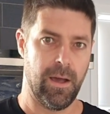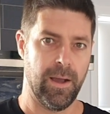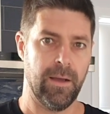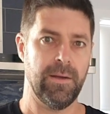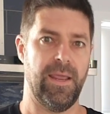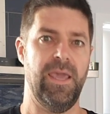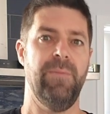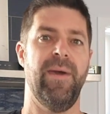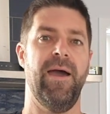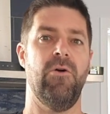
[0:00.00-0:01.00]
I got an
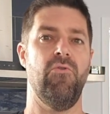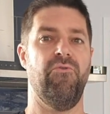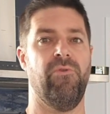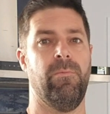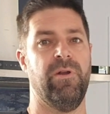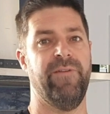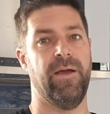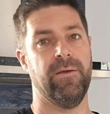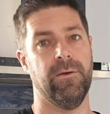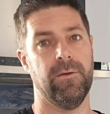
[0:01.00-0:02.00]
email from one of
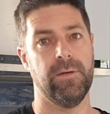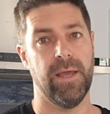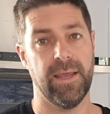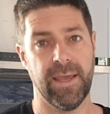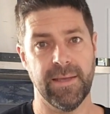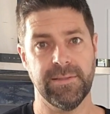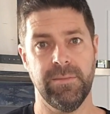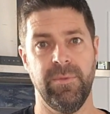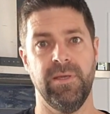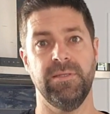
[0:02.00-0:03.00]
our good
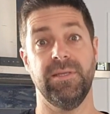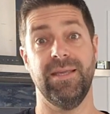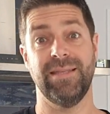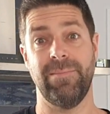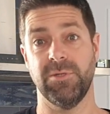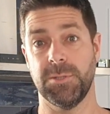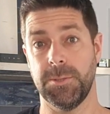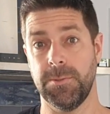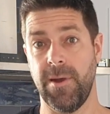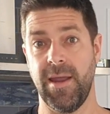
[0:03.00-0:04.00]
customers. His name is
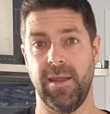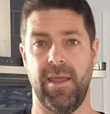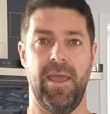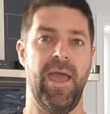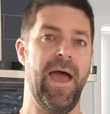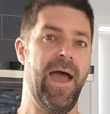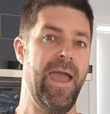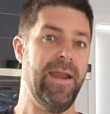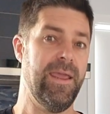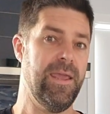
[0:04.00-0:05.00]
Frank,
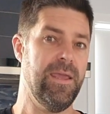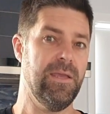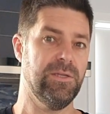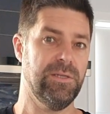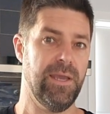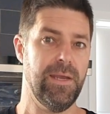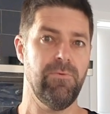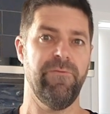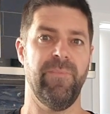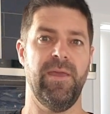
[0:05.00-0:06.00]
and he shared
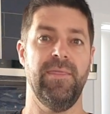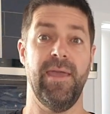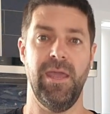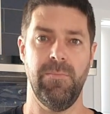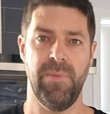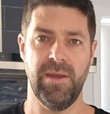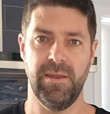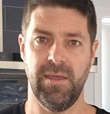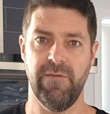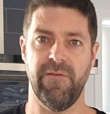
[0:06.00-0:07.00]
with me that he'd been
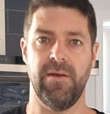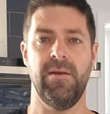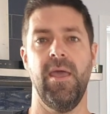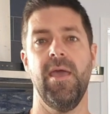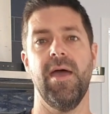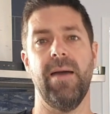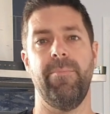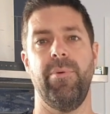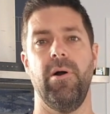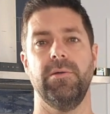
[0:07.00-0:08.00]
given a
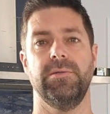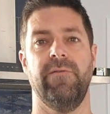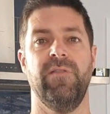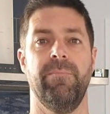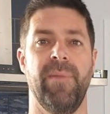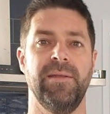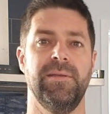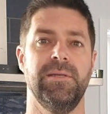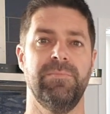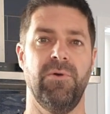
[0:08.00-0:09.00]
box of the
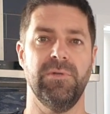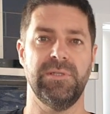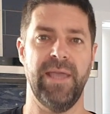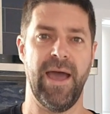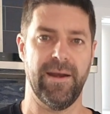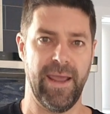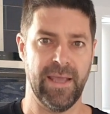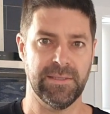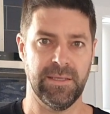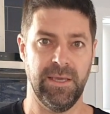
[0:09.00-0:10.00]
Muntons Milk Stout
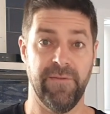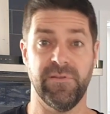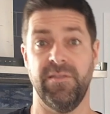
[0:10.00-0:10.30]
as a gift.